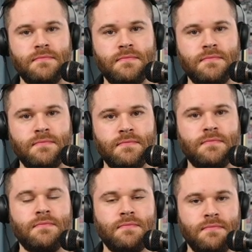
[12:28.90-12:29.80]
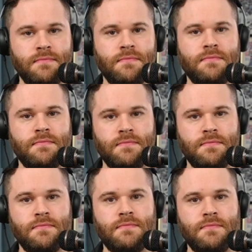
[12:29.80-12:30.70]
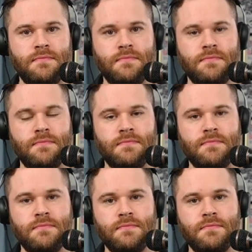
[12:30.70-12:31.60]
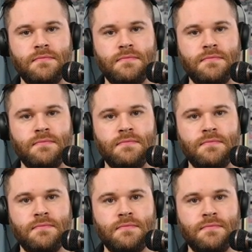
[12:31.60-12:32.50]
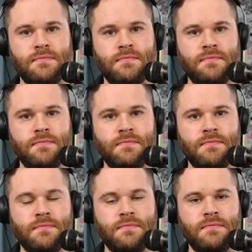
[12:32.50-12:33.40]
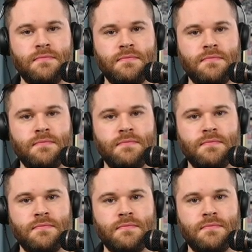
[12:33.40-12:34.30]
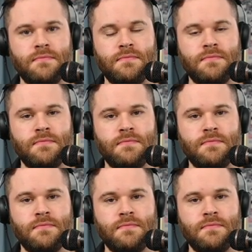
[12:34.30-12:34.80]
(silent)